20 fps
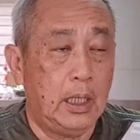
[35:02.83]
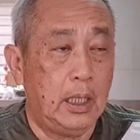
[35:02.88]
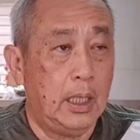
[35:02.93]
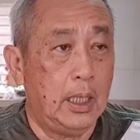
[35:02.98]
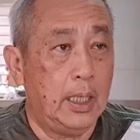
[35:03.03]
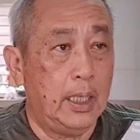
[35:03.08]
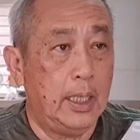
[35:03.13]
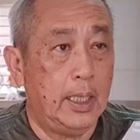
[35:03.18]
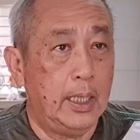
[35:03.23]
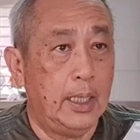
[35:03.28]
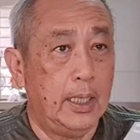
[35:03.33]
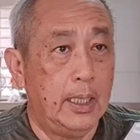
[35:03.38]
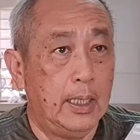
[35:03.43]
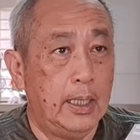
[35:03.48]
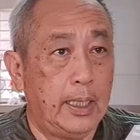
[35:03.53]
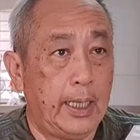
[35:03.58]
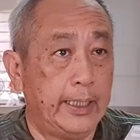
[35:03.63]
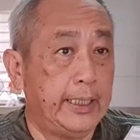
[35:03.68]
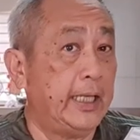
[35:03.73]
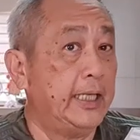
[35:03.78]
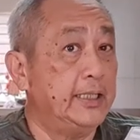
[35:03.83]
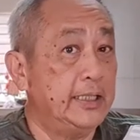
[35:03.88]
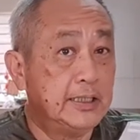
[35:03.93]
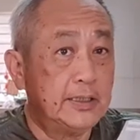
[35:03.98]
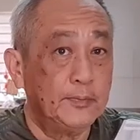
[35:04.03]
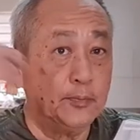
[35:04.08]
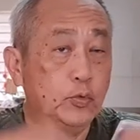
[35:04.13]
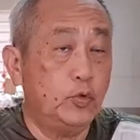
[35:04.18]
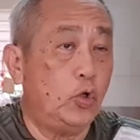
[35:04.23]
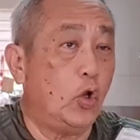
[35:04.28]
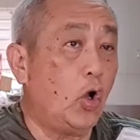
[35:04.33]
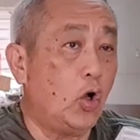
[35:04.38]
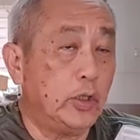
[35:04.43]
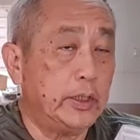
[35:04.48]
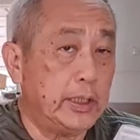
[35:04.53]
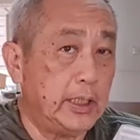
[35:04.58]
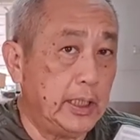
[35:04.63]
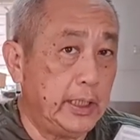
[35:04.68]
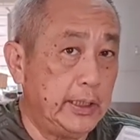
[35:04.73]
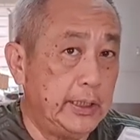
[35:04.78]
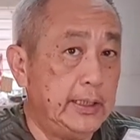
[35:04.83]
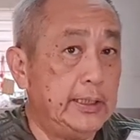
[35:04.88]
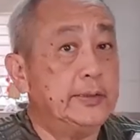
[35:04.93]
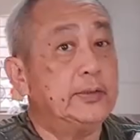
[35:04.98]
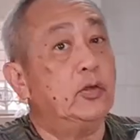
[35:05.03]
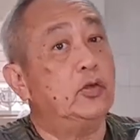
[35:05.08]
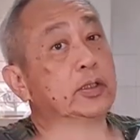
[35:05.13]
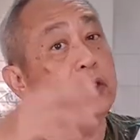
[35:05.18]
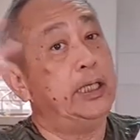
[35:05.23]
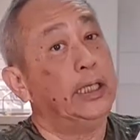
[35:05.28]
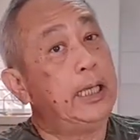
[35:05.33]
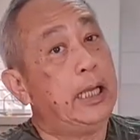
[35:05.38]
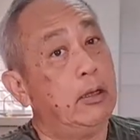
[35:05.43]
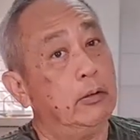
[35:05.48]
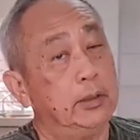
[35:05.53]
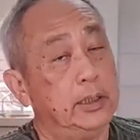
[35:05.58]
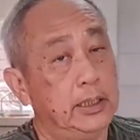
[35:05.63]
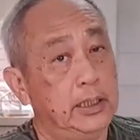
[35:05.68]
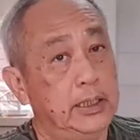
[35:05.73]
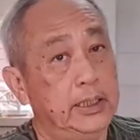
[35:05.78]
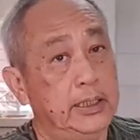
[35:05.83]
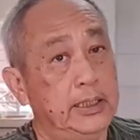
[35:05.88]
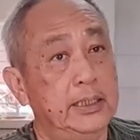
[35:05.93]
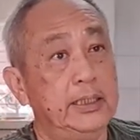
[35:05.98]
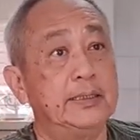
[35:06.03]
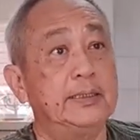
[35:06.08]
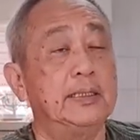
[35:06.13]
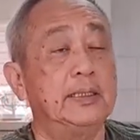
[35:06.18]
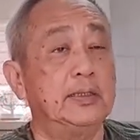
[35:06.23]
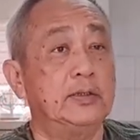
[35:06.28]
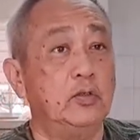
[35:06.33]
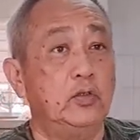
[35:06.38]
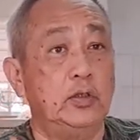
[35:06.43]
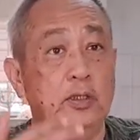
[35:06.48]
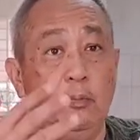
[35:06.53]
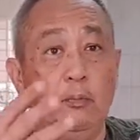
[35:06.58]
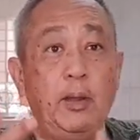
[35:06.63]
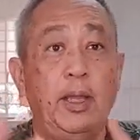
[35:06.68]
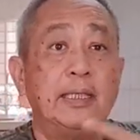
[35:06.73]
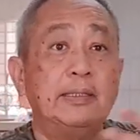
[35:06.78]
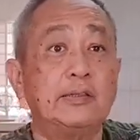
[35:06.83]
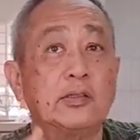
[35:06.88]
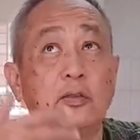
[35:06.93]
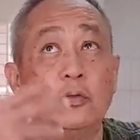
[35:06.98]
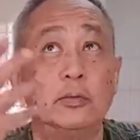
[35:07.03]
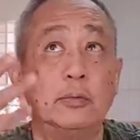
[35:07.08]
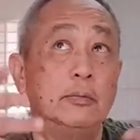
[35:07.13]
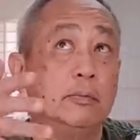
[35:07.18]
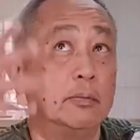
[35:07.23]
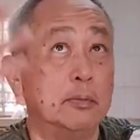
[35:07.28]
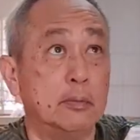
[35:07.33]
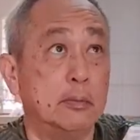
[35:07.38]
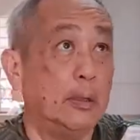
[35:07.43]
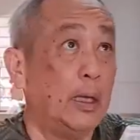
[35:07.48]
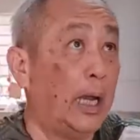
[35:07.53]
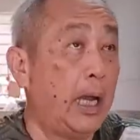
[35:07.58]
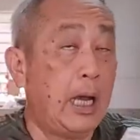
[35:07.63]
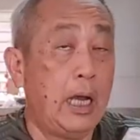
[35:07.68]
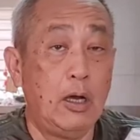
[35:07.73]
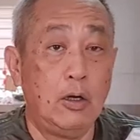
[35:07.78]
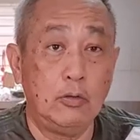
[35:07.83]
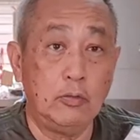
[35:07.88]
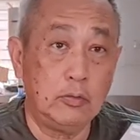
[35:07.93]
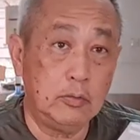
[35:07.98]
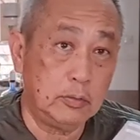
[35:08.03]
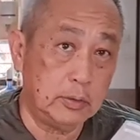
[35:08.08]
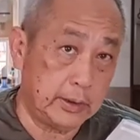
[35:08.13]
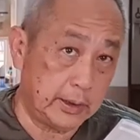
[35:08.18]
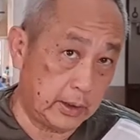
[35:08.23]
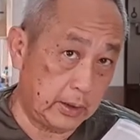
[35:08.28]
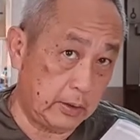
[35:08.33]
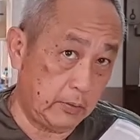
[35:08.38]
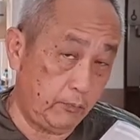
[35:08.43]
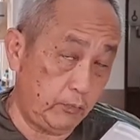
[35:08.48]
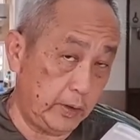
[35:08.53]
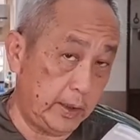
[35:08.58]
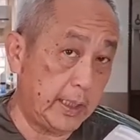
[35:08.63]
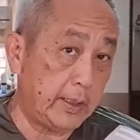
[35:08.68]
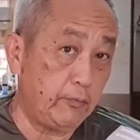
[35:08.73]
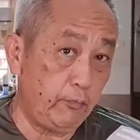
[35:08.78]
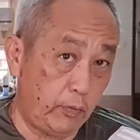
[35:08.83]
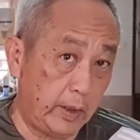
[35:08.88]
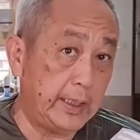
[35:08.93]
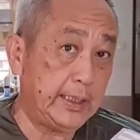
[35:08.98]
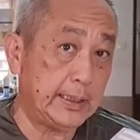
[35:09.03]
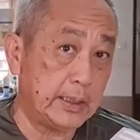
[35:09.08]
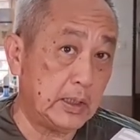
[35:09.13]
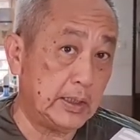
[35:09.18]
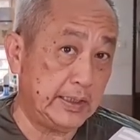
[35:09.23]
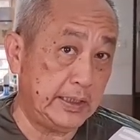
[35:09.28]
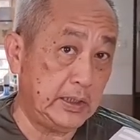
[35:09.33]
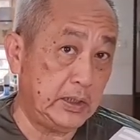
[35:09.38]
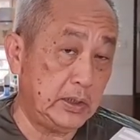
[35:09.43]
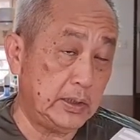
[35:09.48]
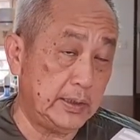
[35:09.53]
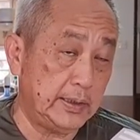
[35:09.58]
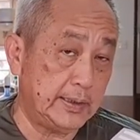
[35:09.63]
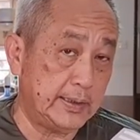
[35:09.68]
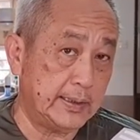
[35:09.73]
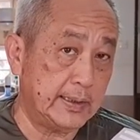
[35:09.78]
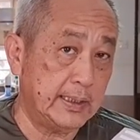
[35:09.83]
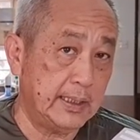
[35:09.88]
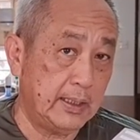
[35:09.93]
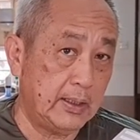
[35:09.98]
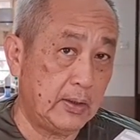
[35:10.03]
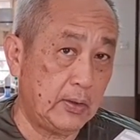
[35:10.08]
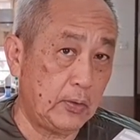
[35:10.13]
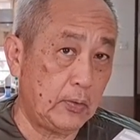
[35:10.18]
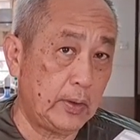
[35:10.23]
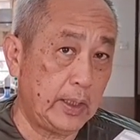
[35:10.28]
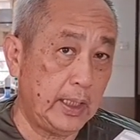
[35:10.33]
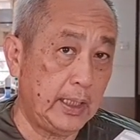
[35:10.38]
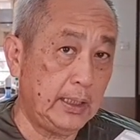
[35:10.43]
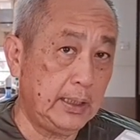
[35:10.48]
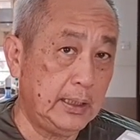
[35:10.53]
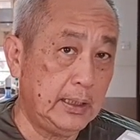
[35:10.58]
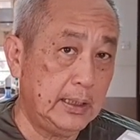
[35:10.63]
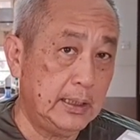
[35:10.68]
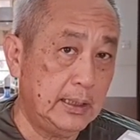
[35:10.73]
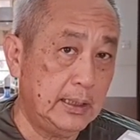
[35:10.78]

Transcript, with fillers: I can just put on the layers or take out the layers, so it depends on how the weather conditions. Okay.